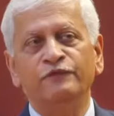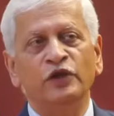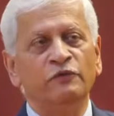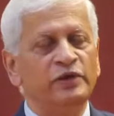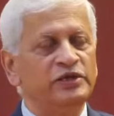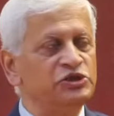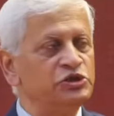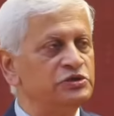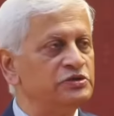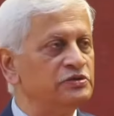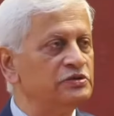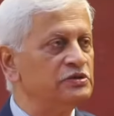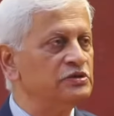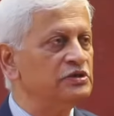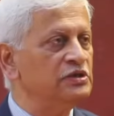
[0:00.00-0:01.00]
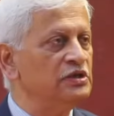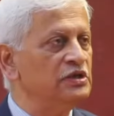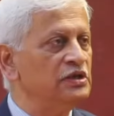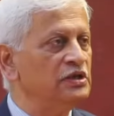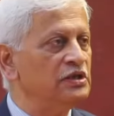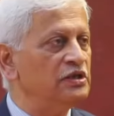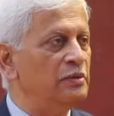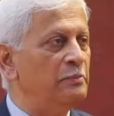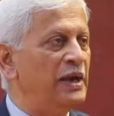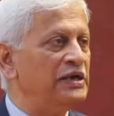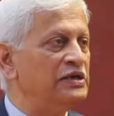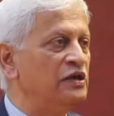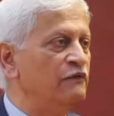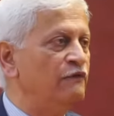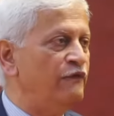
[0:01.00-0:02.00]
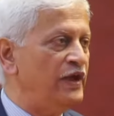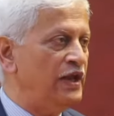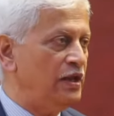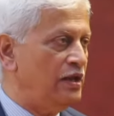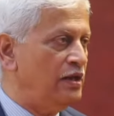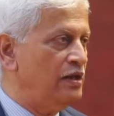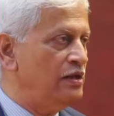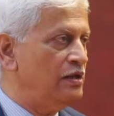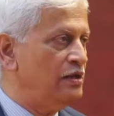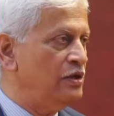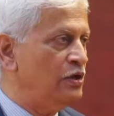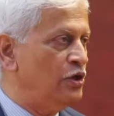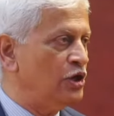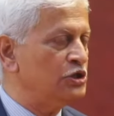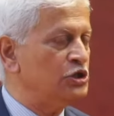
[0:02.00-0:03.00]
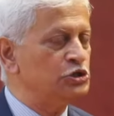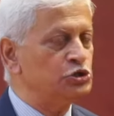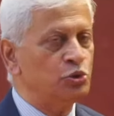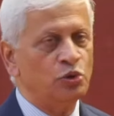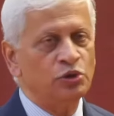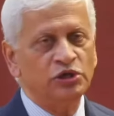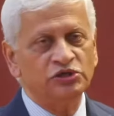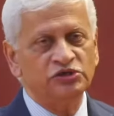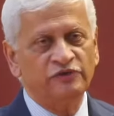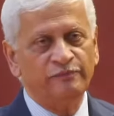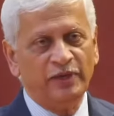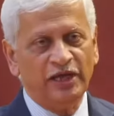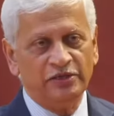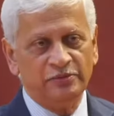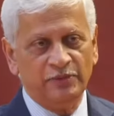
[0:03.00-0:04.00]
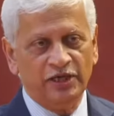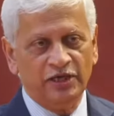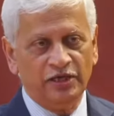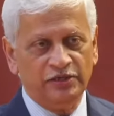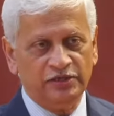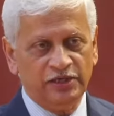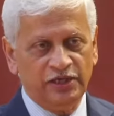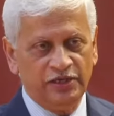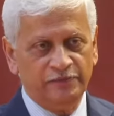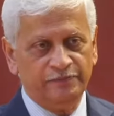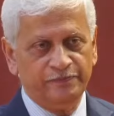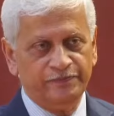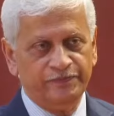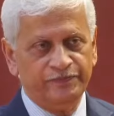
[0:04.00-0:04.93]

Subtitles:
after which the mantle fell on the shoulders of Mahatma Gandhi.